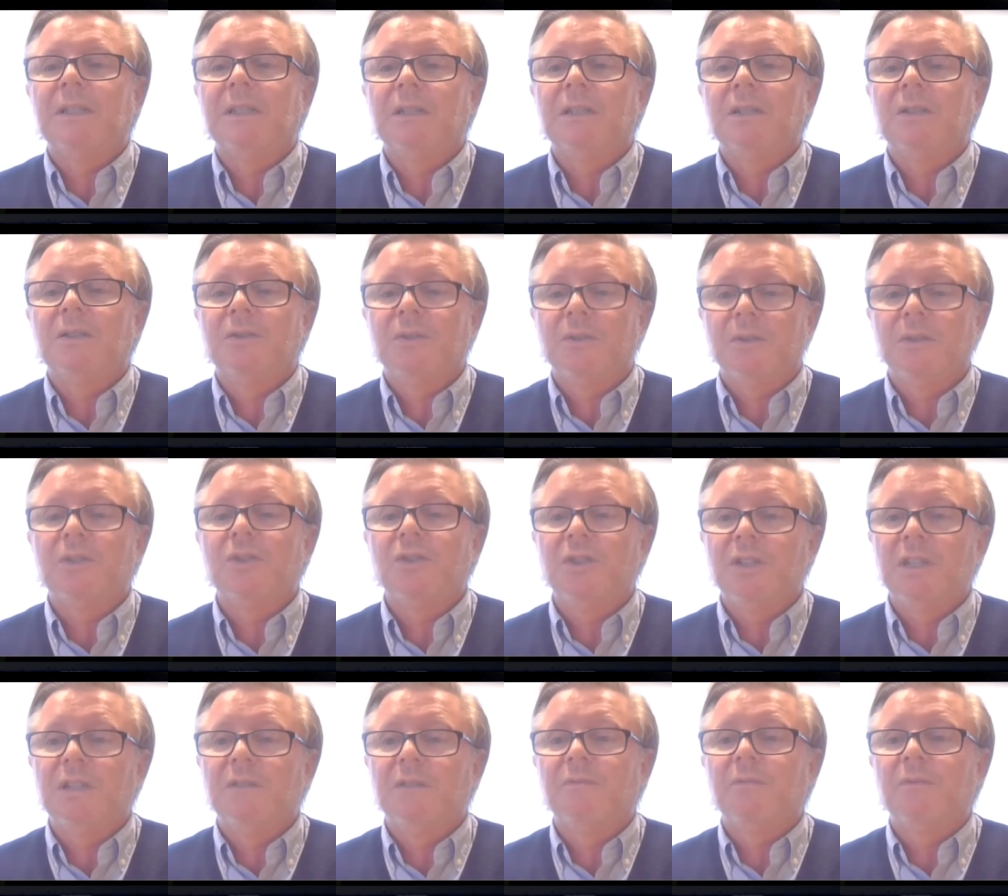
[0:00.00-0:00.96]
D to
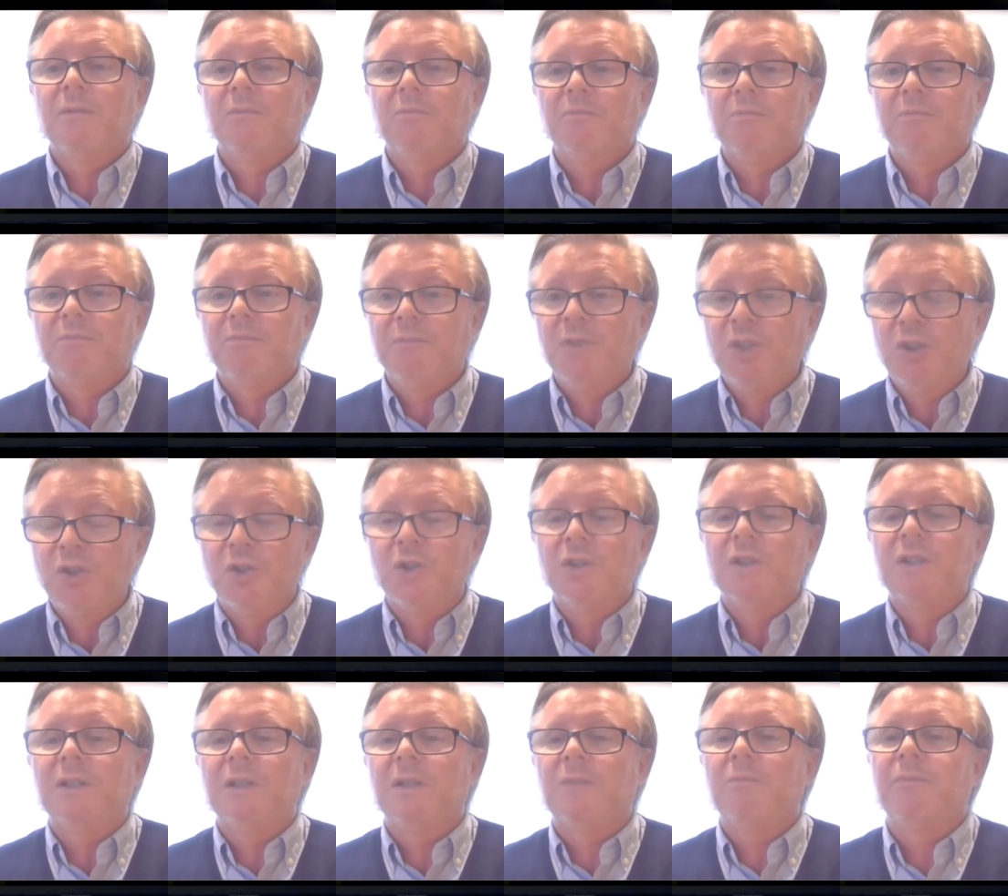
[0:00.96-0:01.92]
achieve
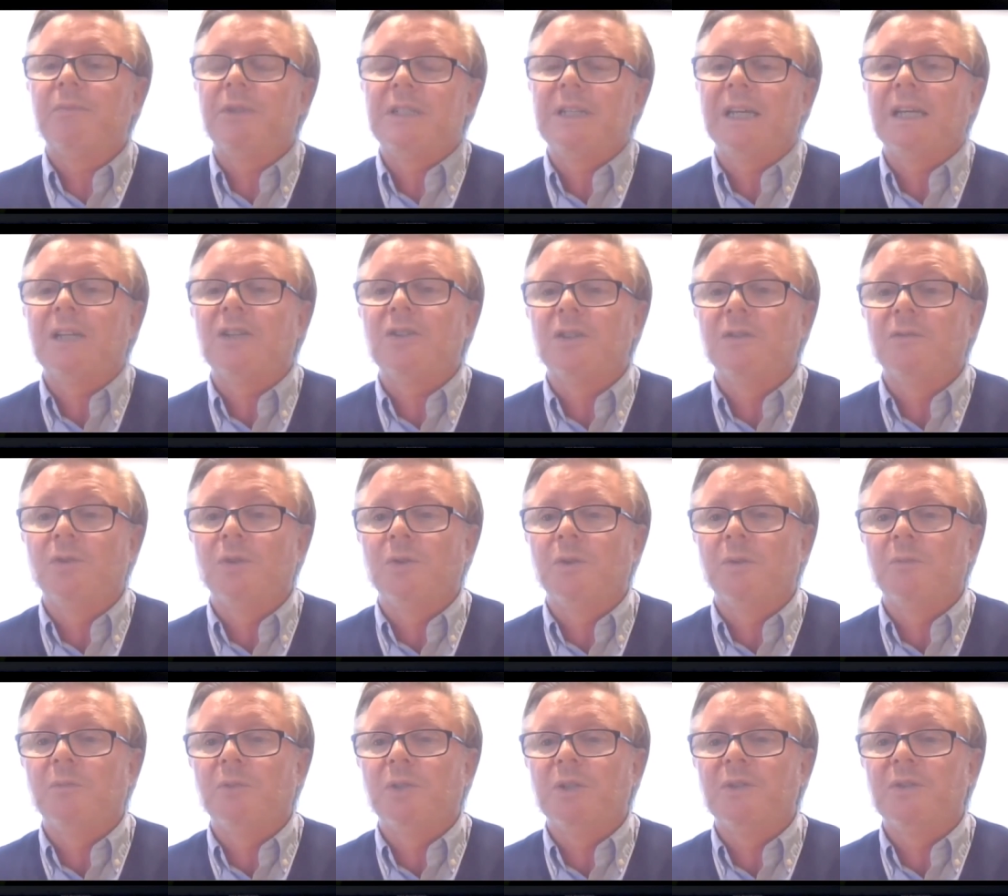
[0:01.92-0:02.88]
good protection of
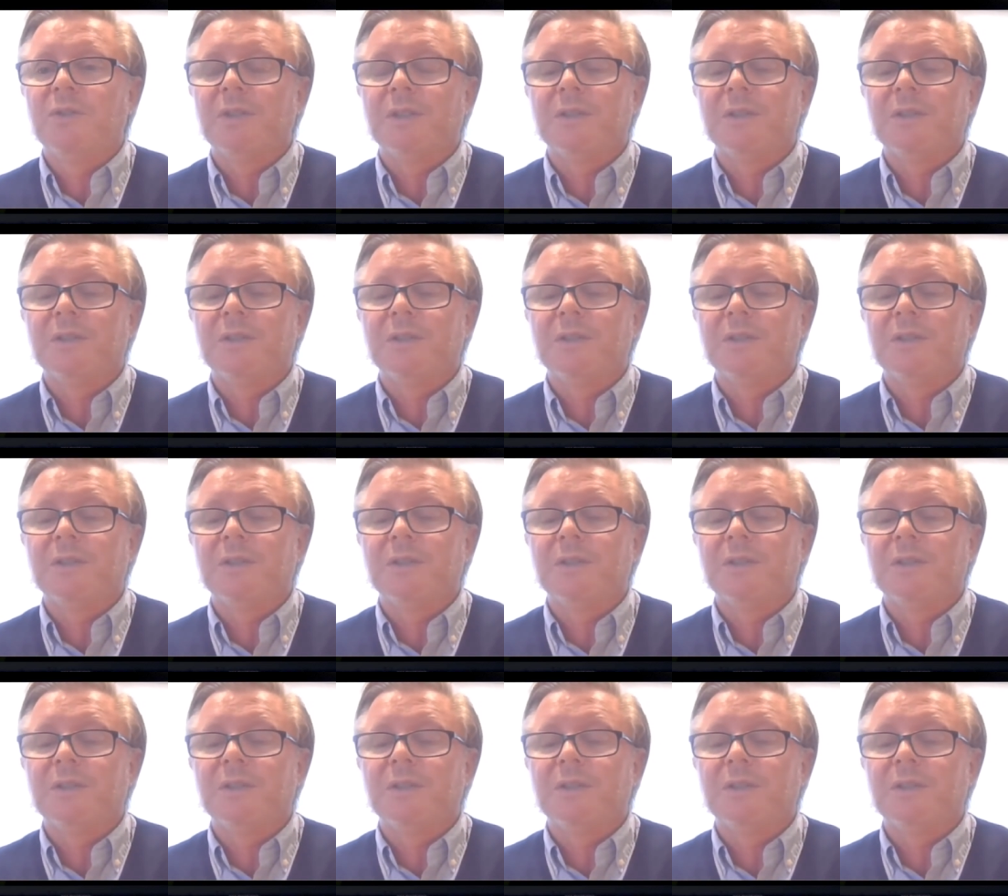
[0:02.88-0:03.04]
your immune